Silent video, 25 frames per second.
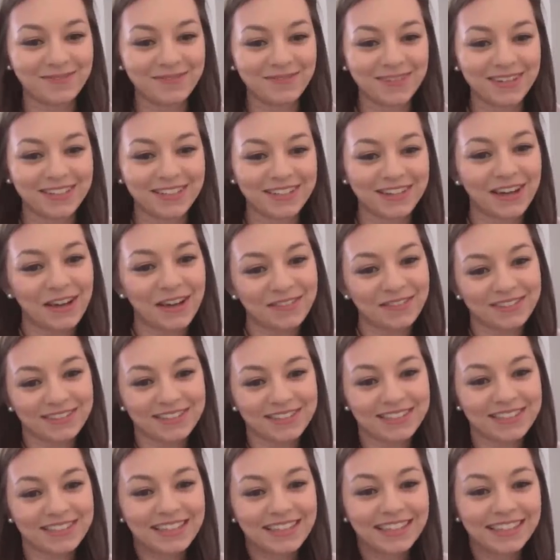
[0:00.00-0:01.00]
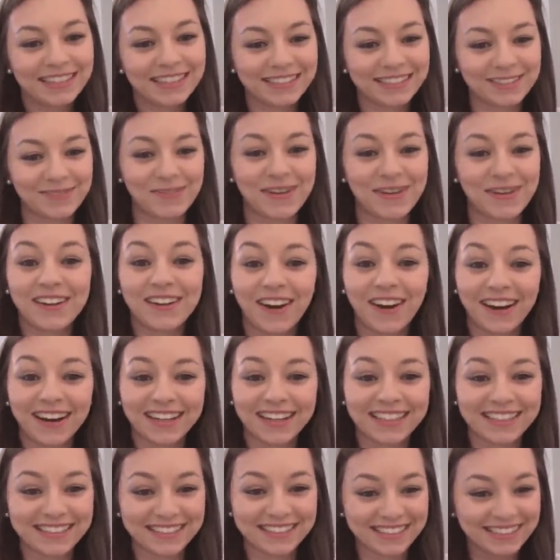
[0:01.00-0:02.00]
bit nervous. So be
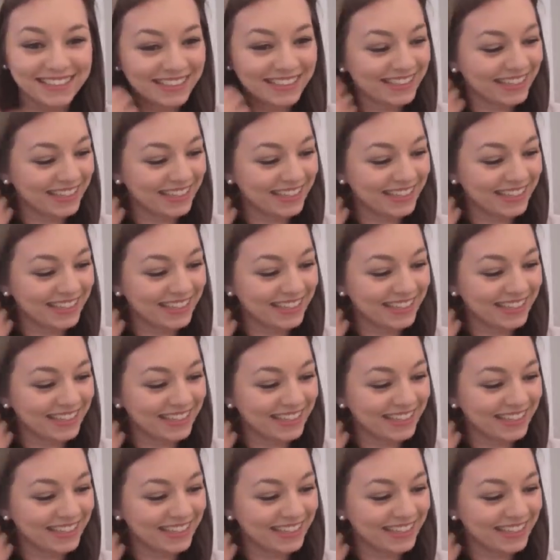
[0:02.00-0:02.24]
nice.